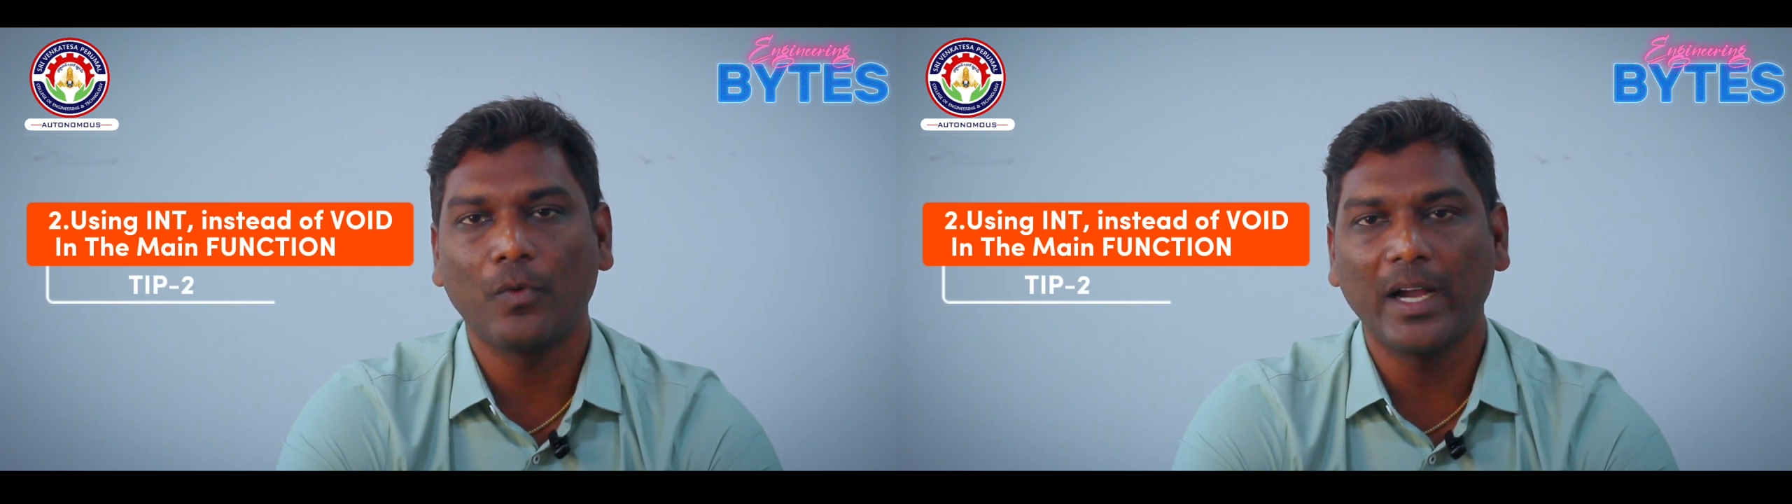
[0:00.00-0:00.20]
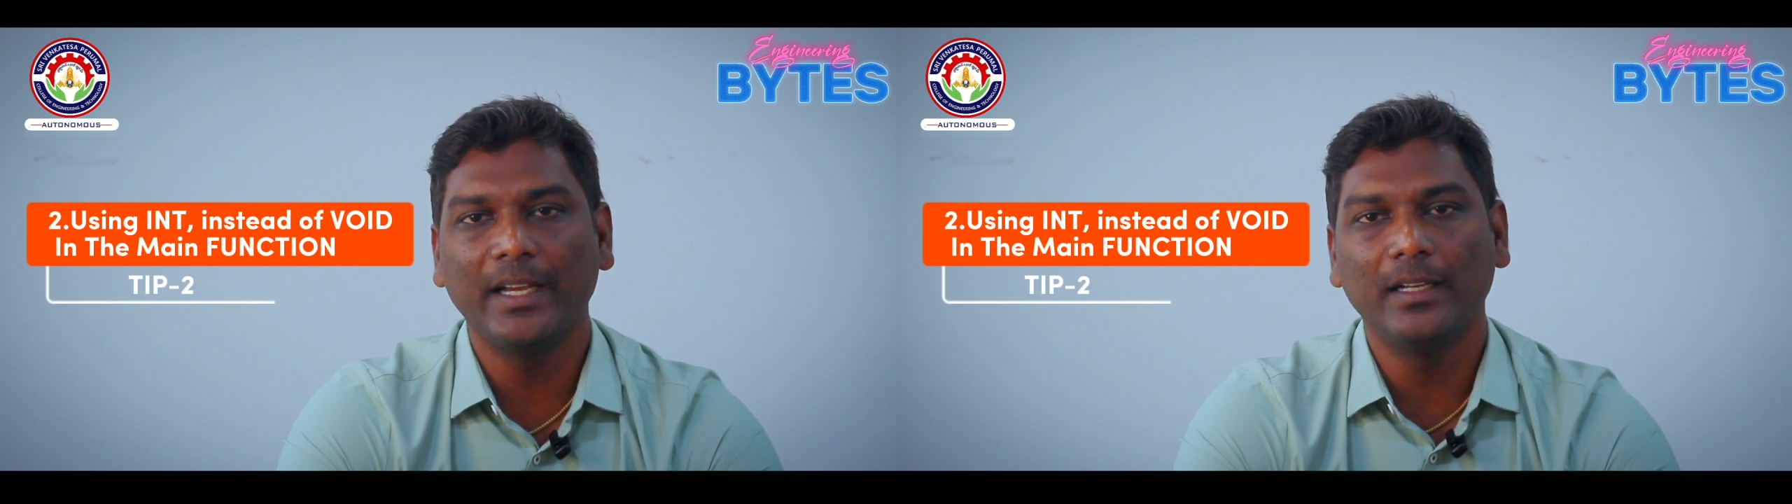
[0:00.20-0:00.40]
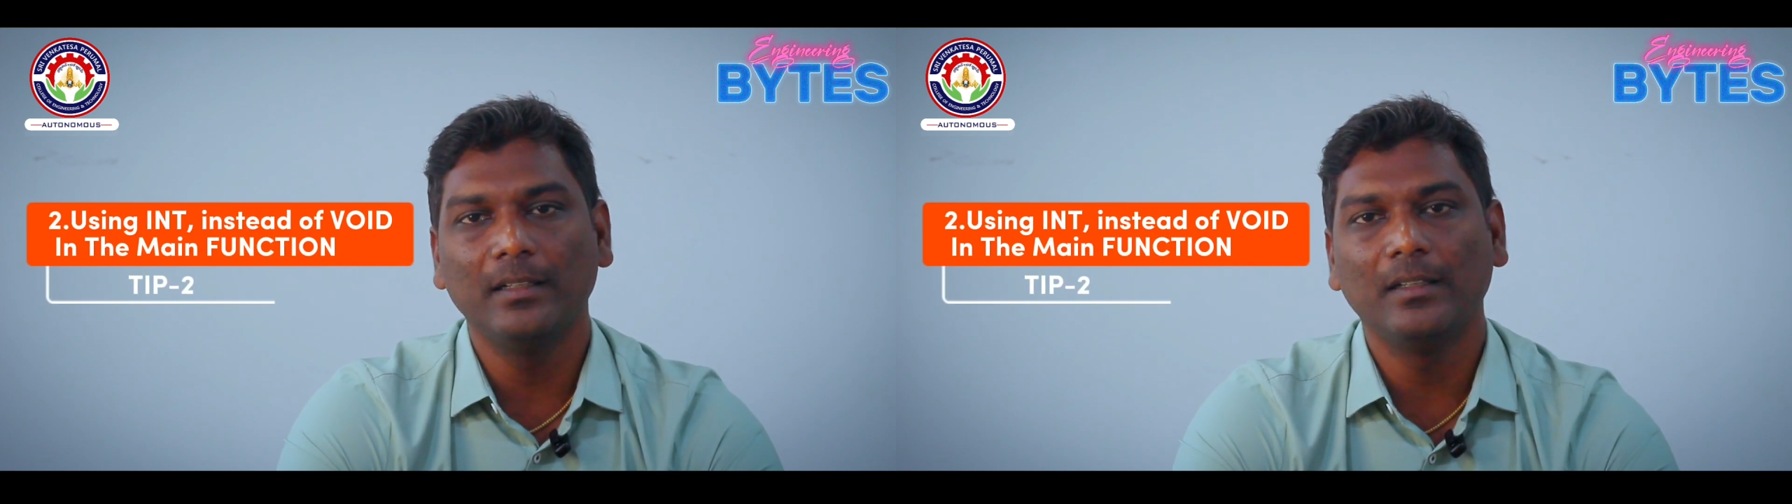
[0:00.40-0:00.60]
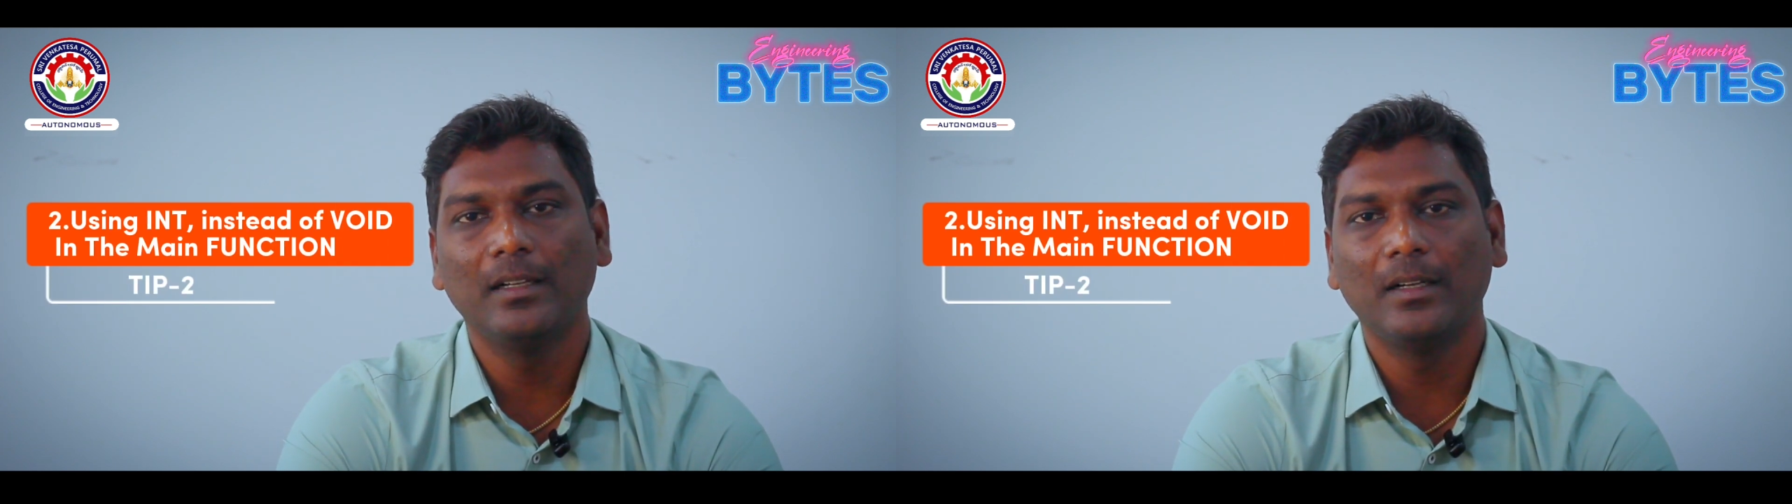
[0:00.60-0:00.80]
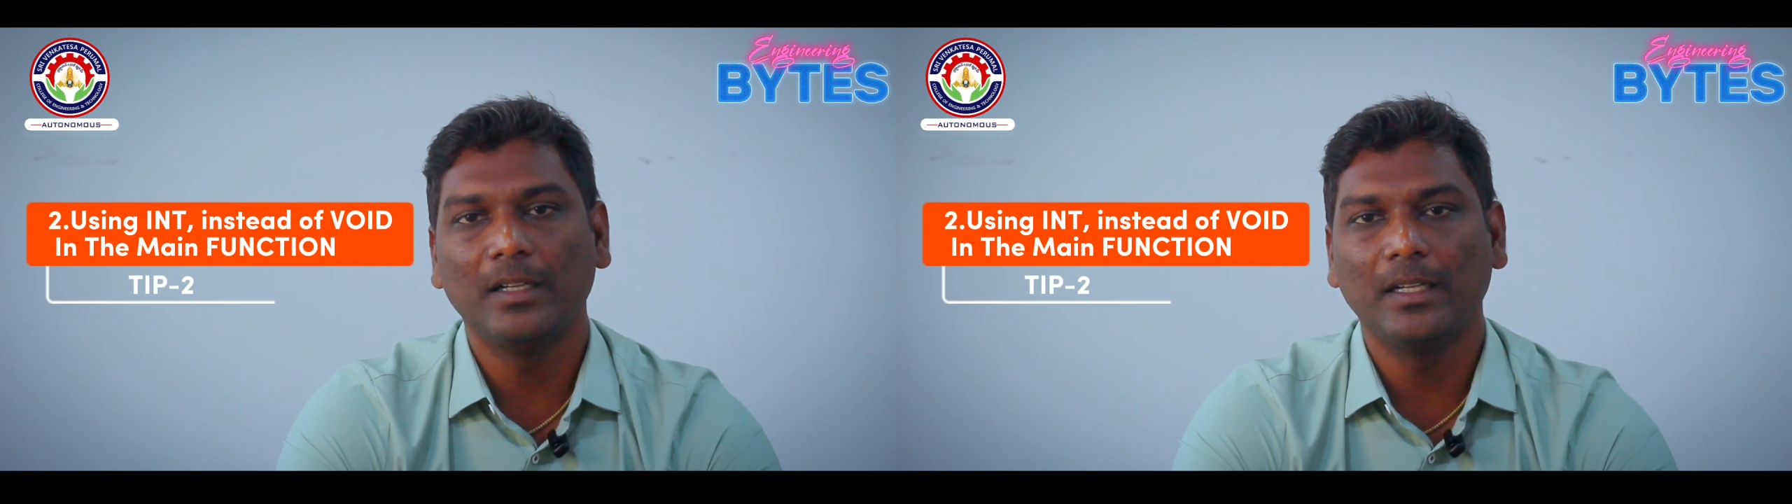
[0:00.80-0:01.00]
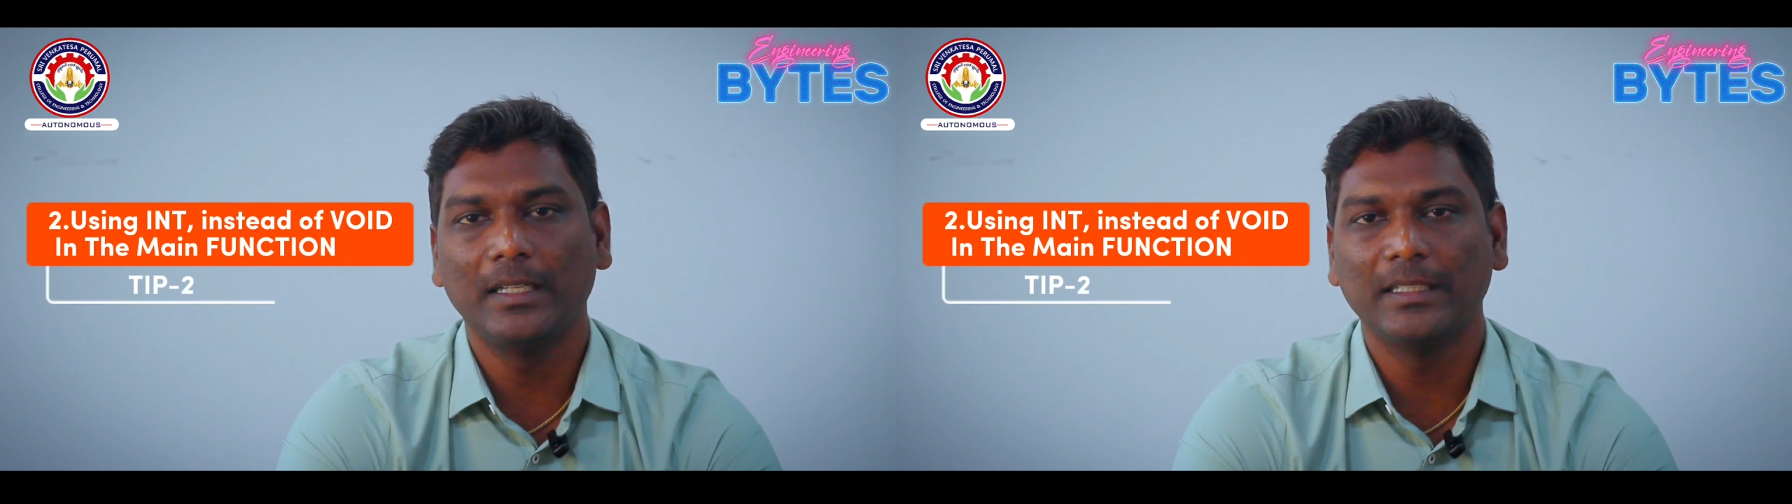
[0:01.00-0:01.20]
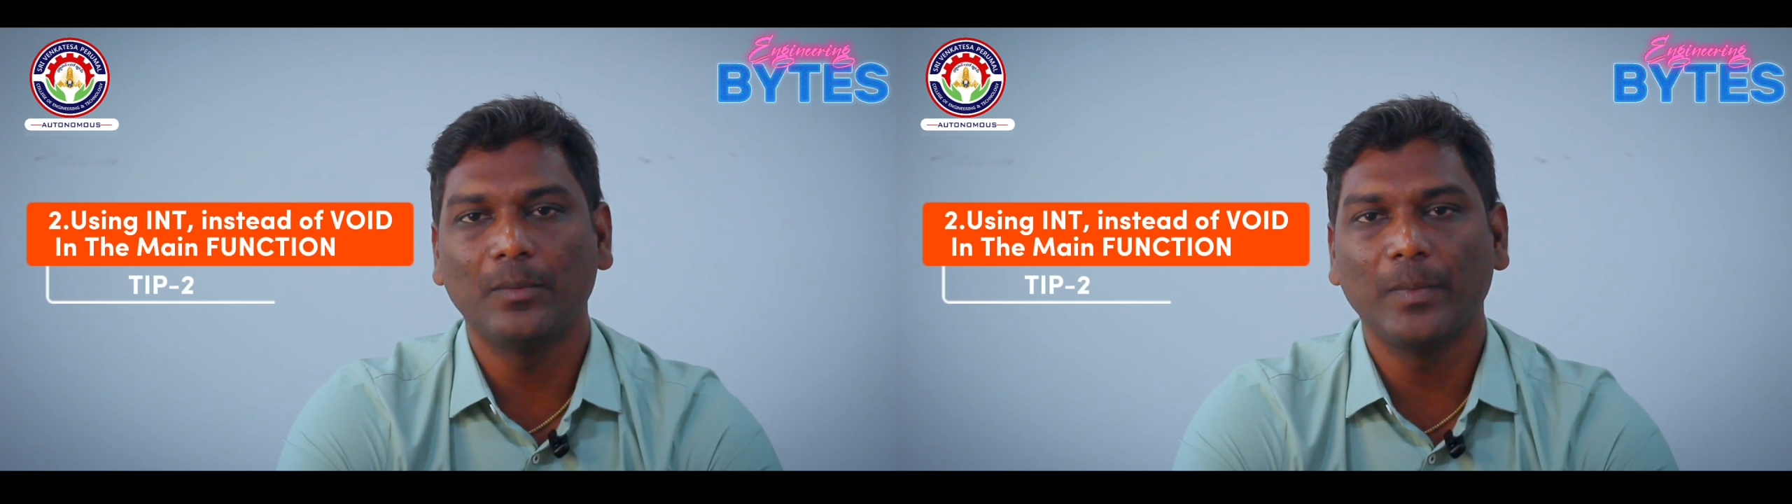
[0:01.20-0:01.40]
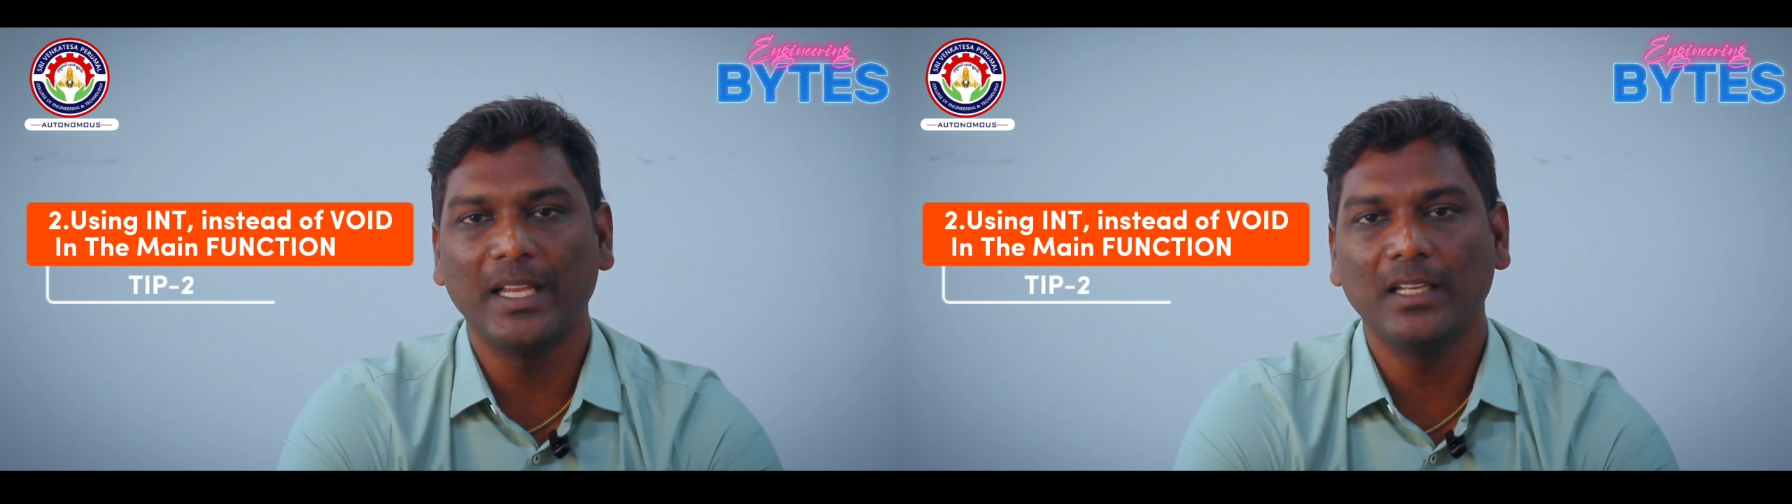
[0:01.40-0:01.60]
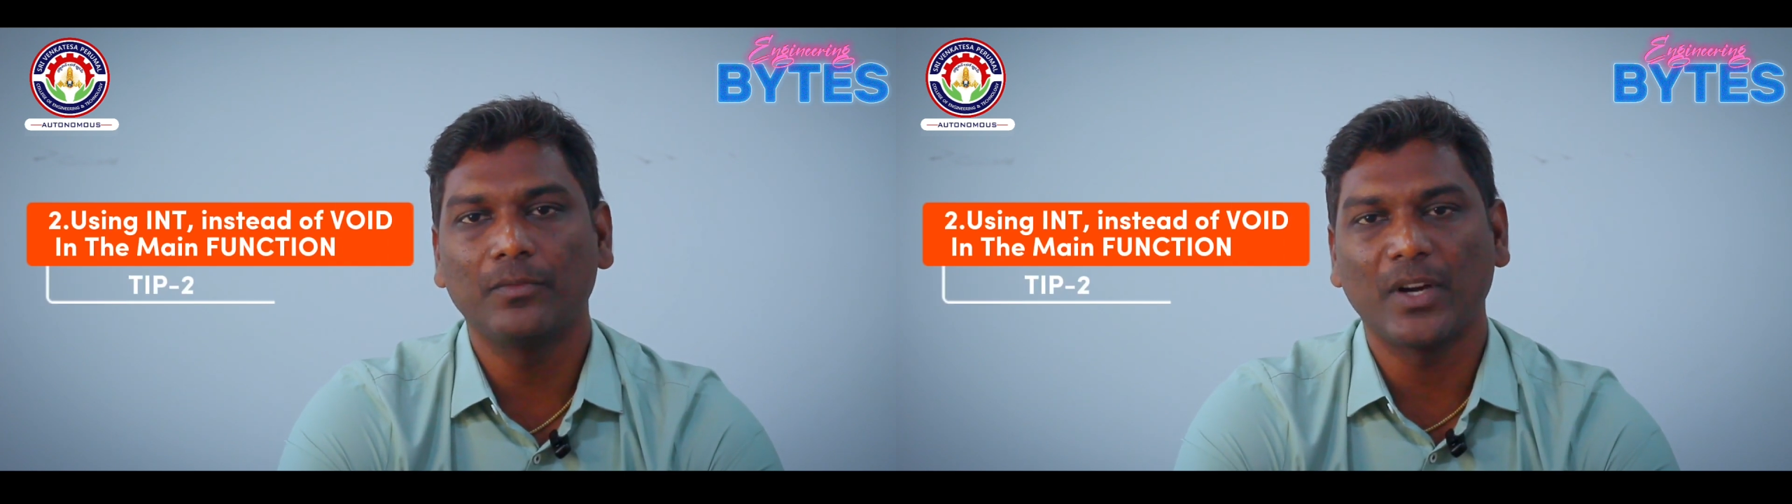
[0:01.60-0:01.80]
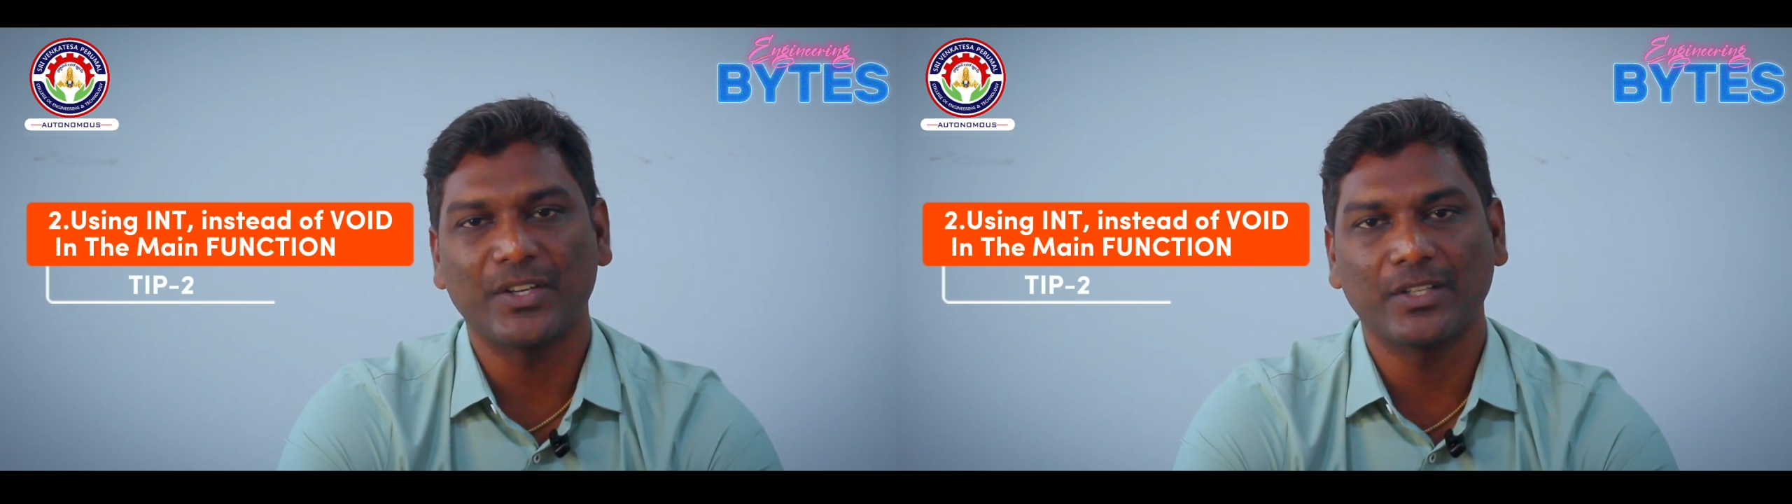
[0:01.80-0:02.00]
void in the main
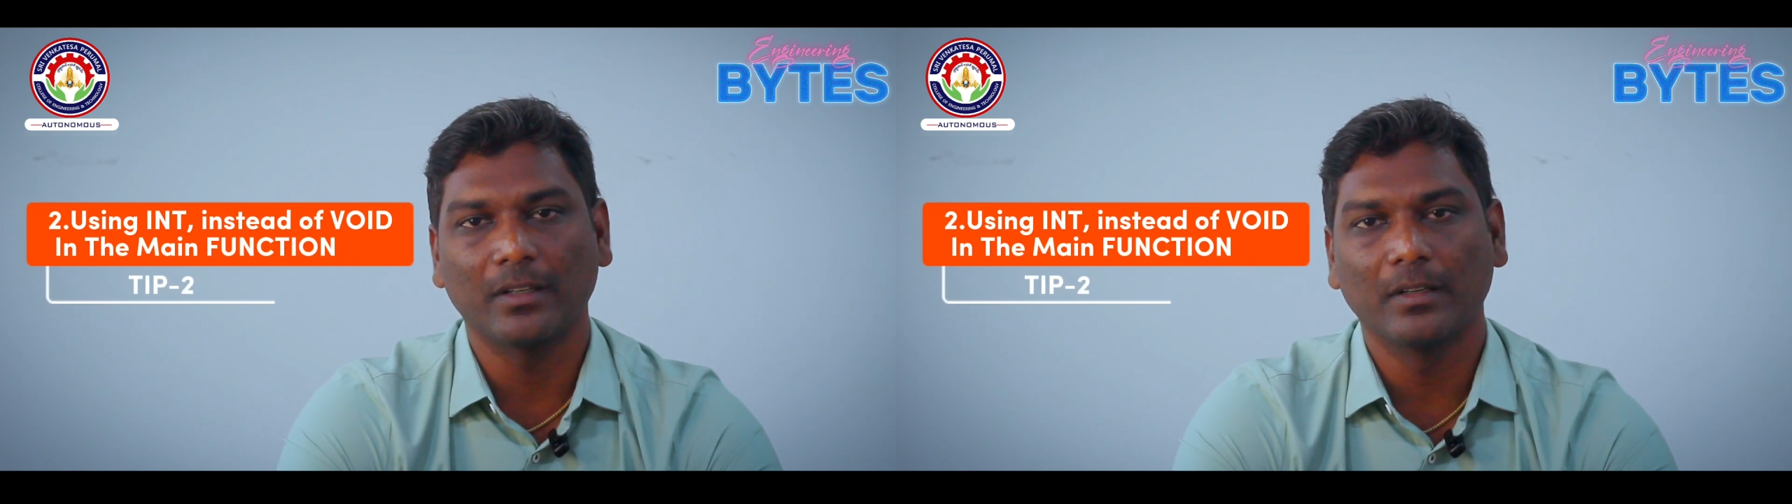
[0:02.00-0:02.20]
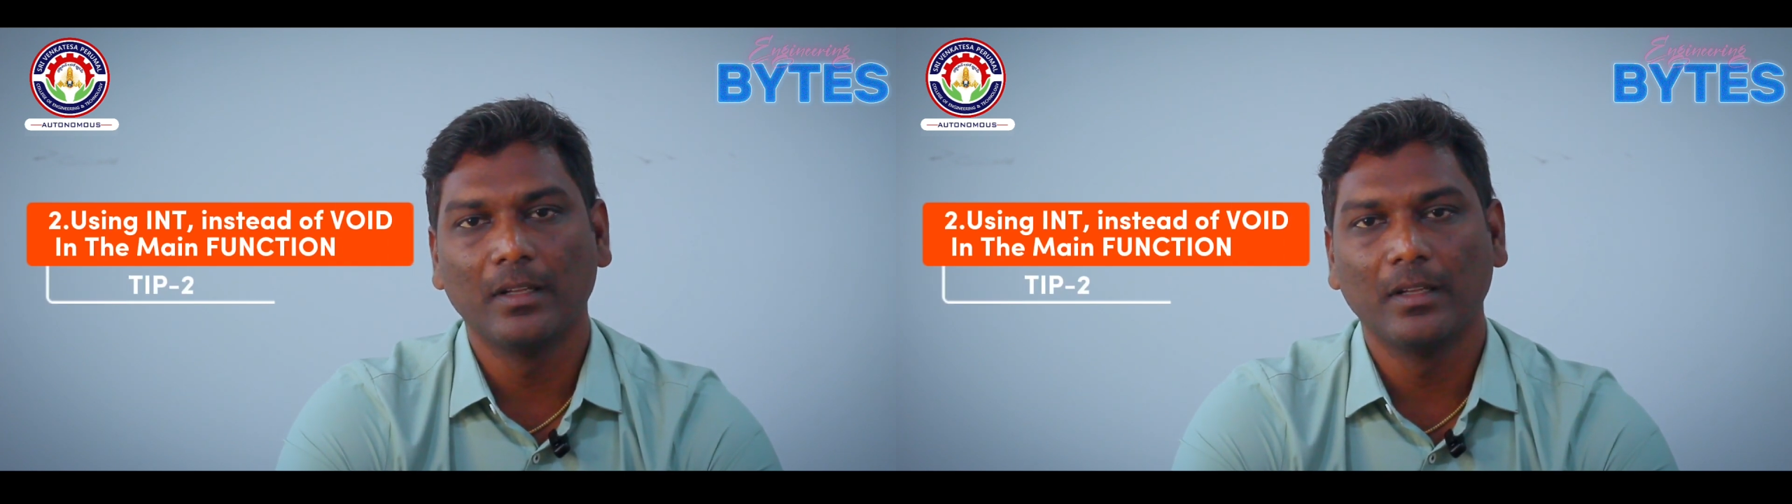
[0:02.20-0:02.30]
function.